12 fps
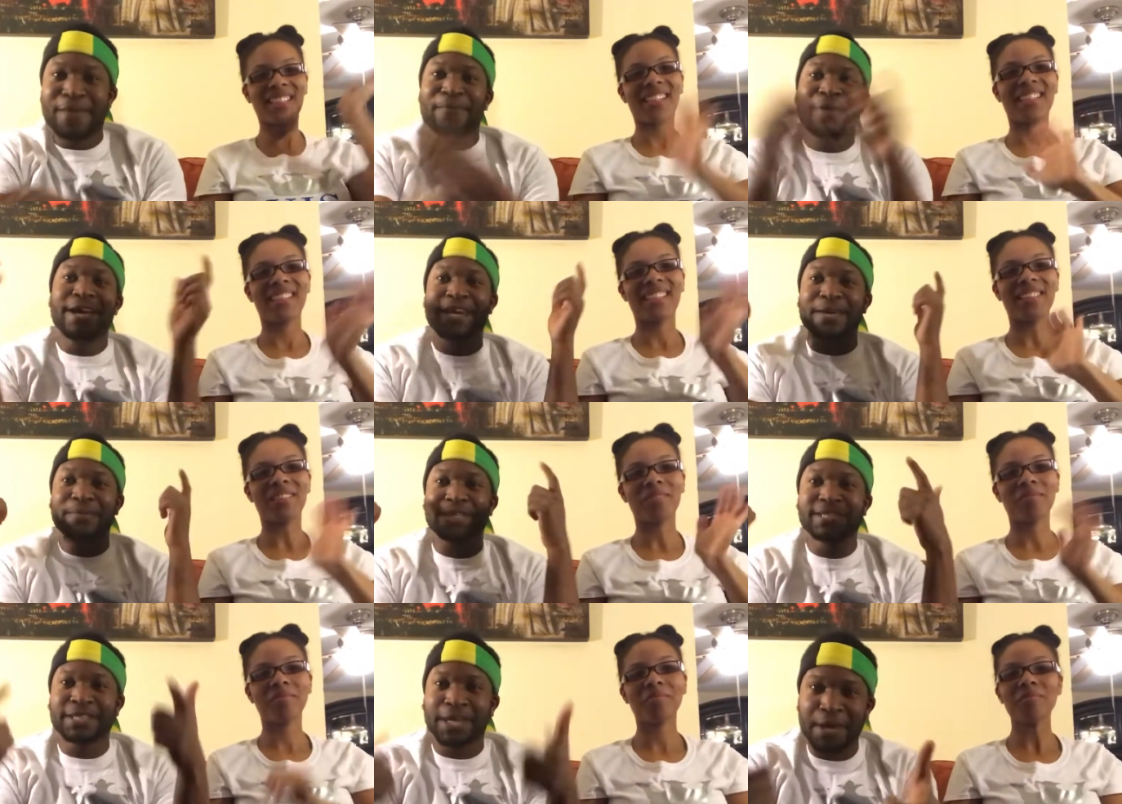Speaker 1: My name
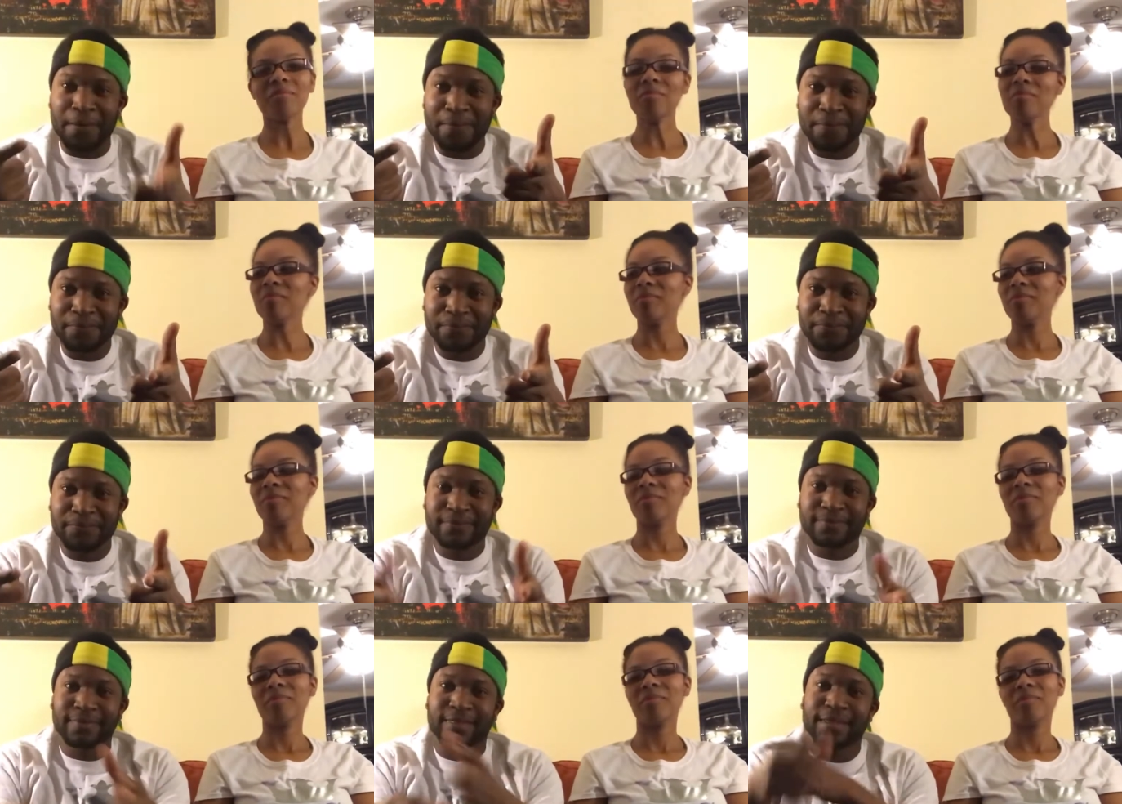is Kem.
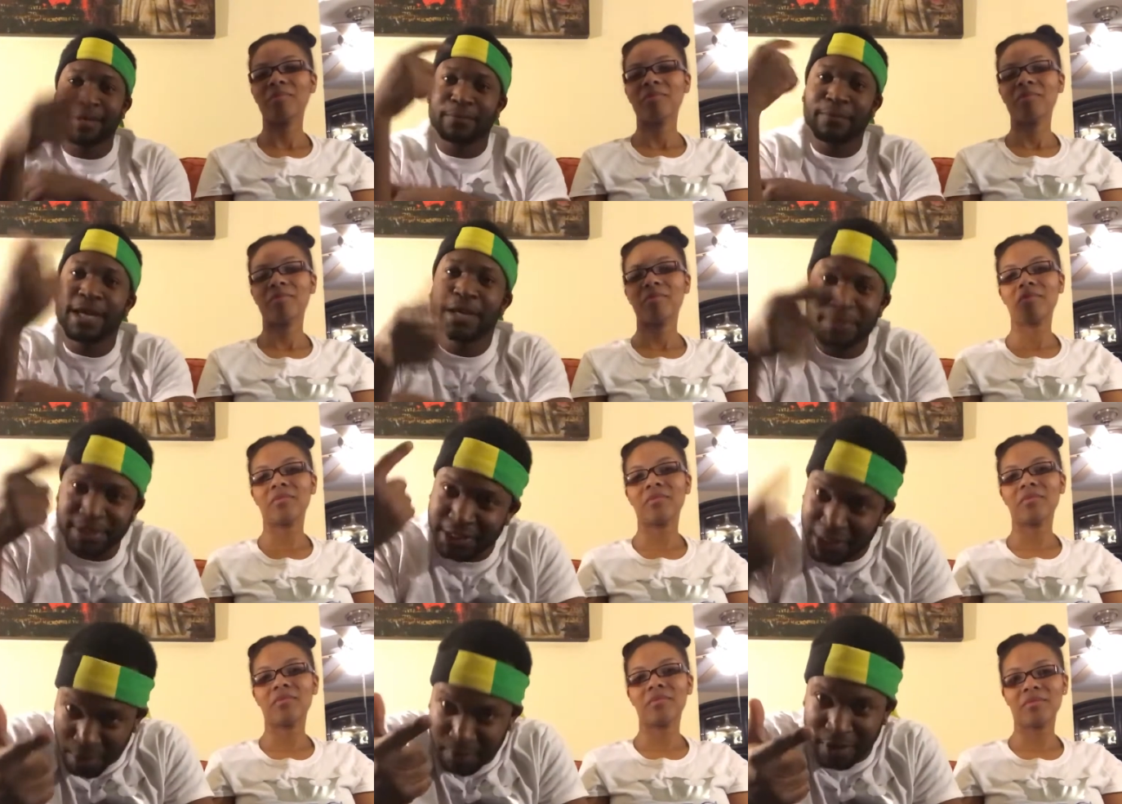My name is
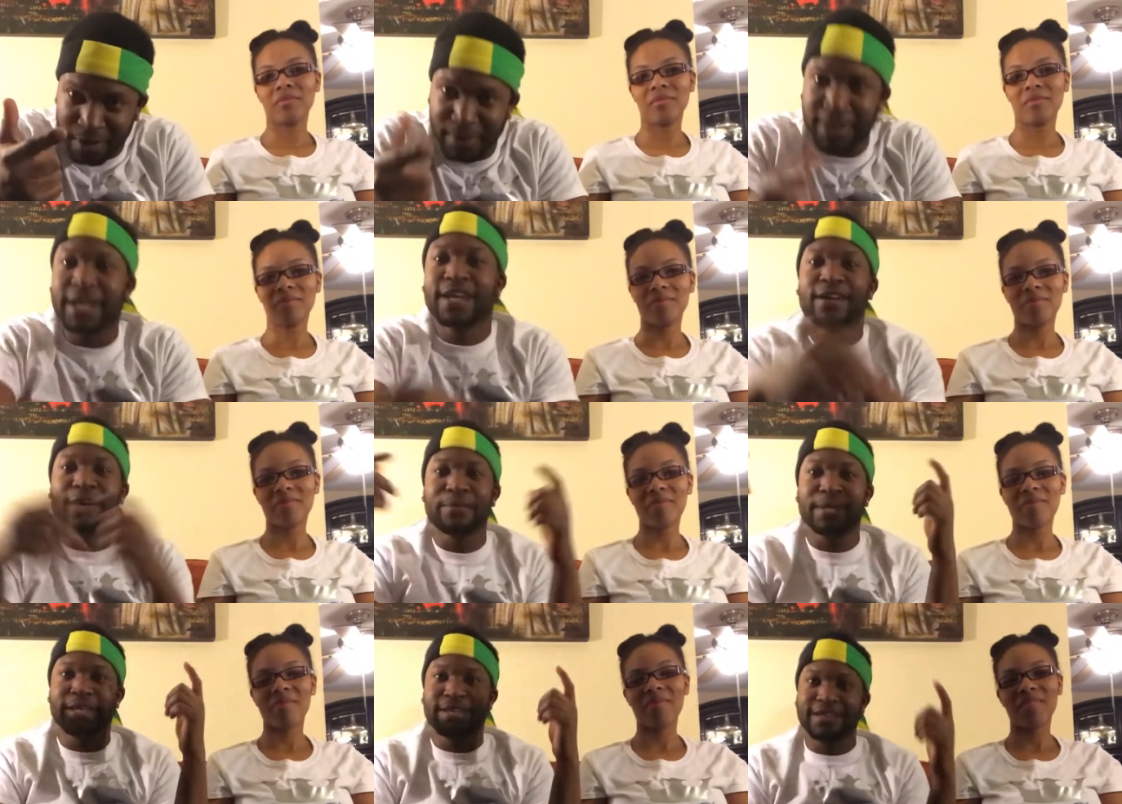Kemar, but they call
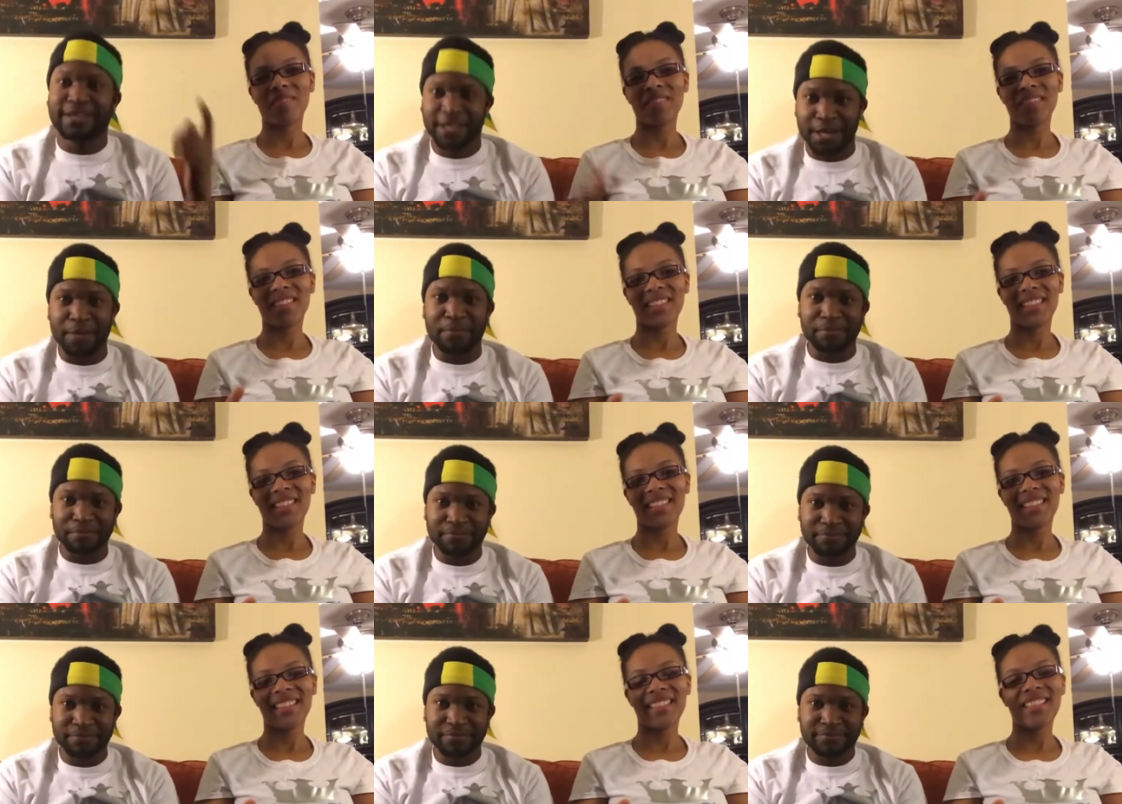me Kem.
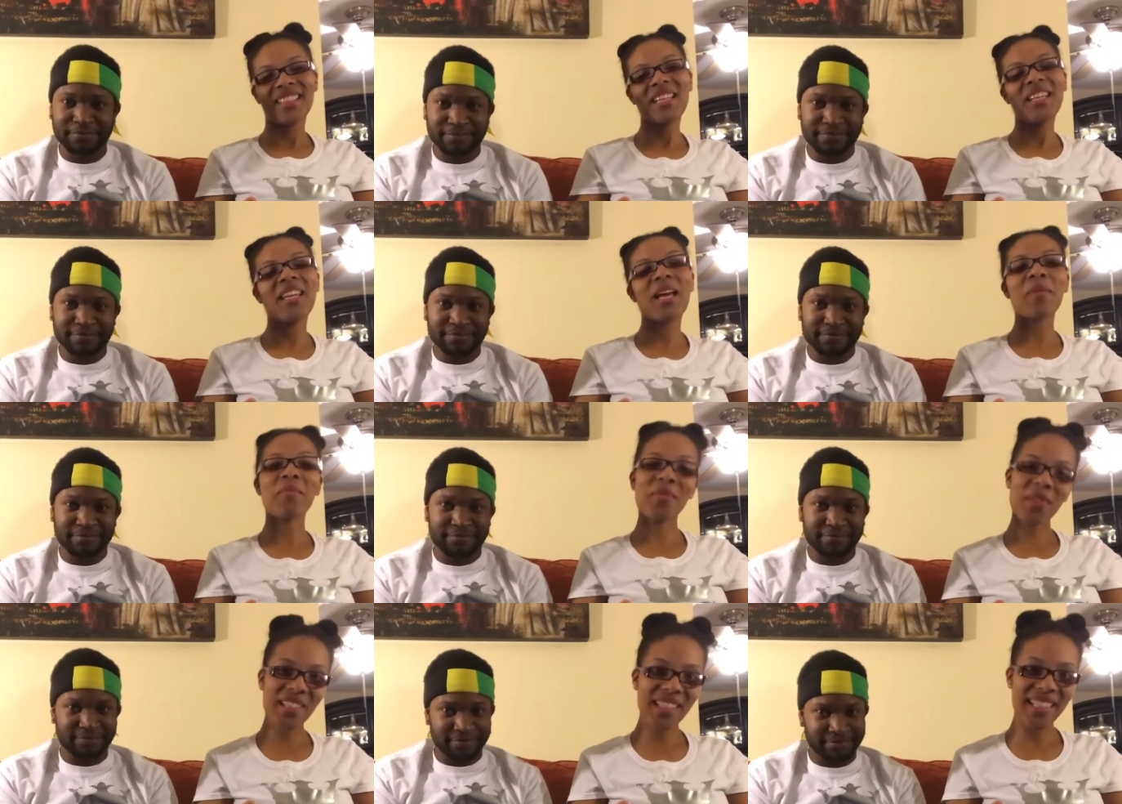
Speaker 2: And I'm
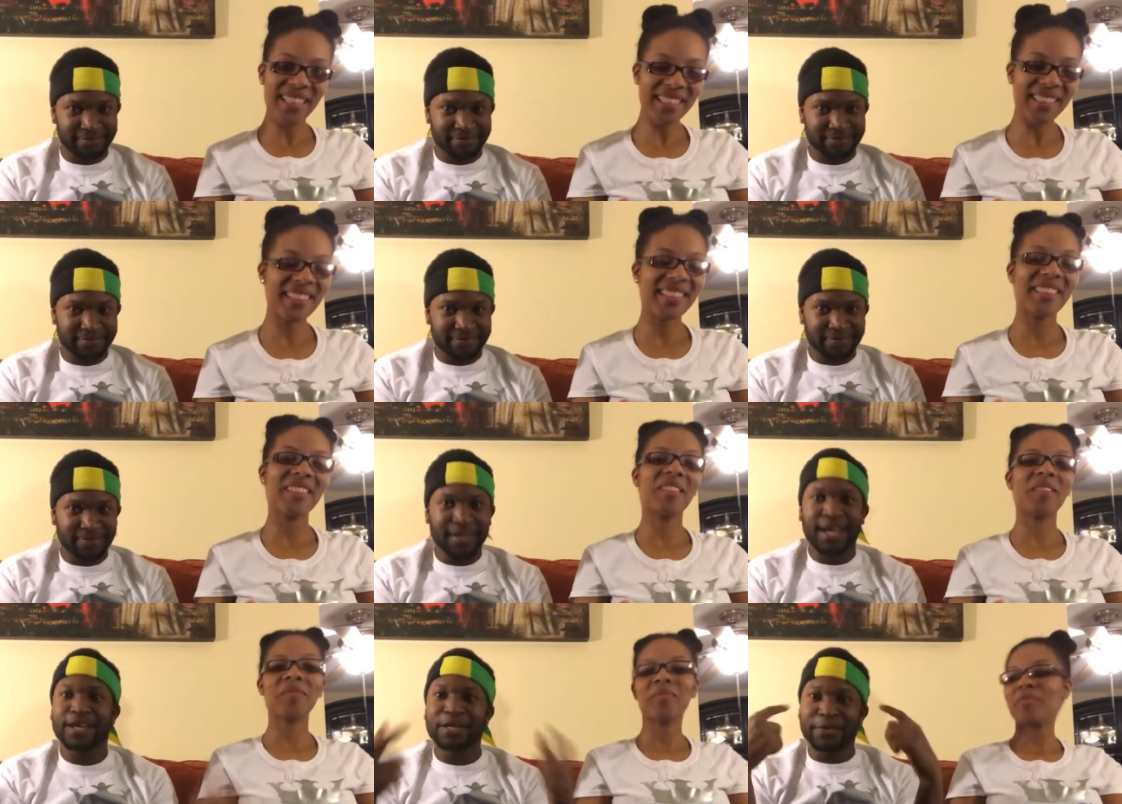Bree.
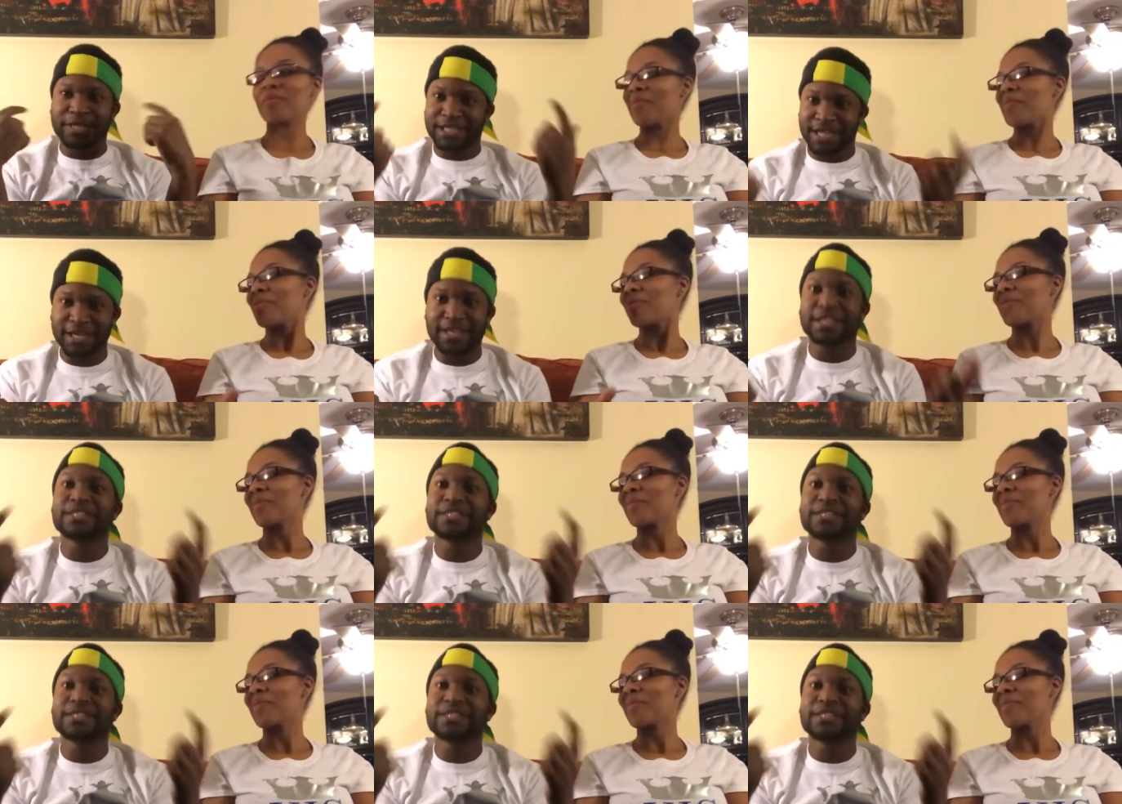
Speaker 1: And our channel